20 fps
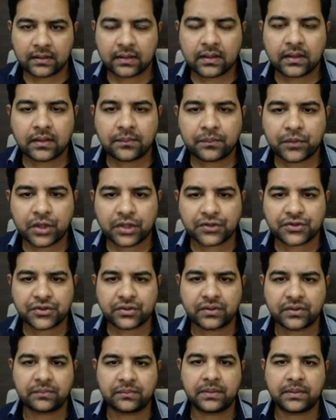not
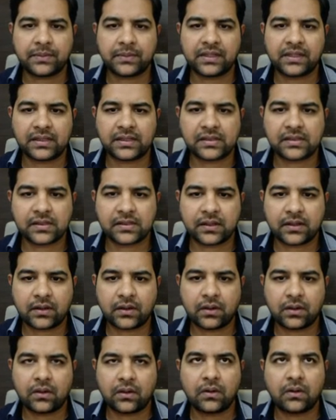sure. Maybe that's
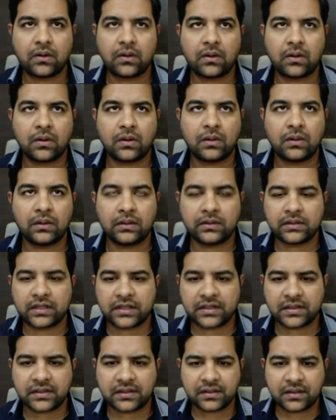all
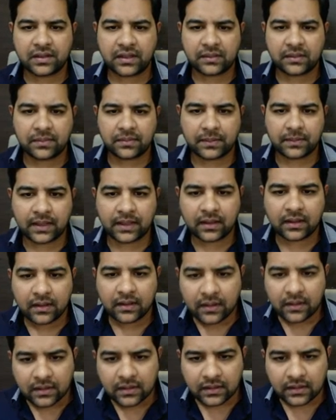there. That maybe
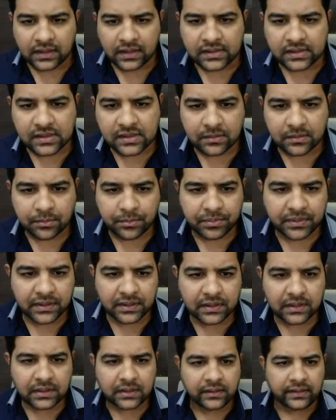that's a
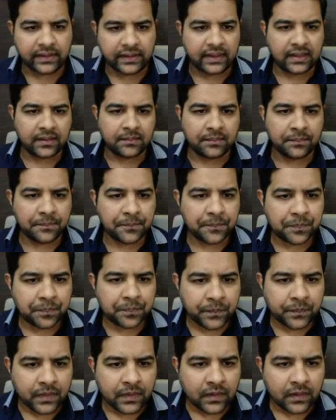pill name.
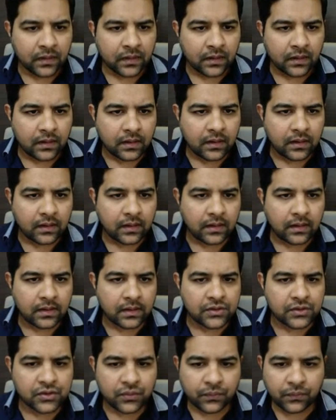
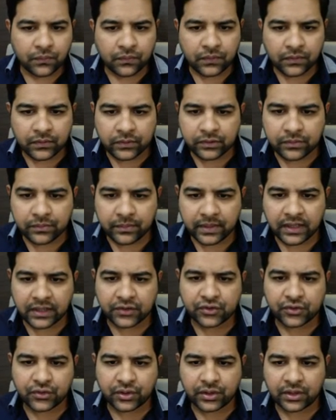So we want to make
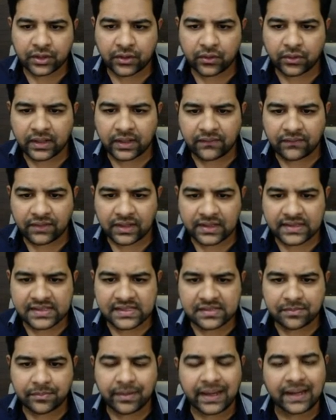sure they don't have any
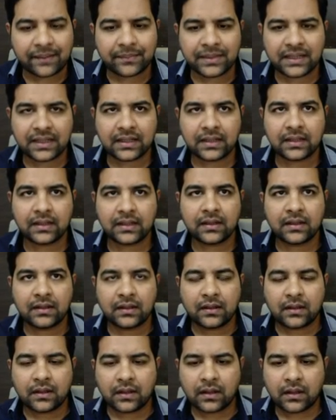spammy
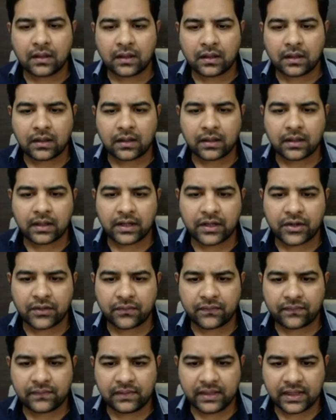kind
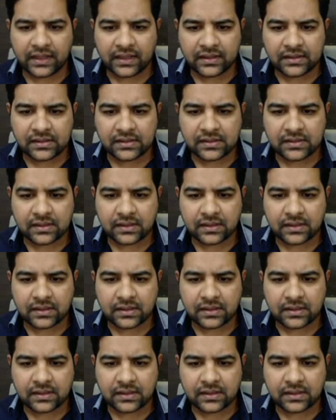of links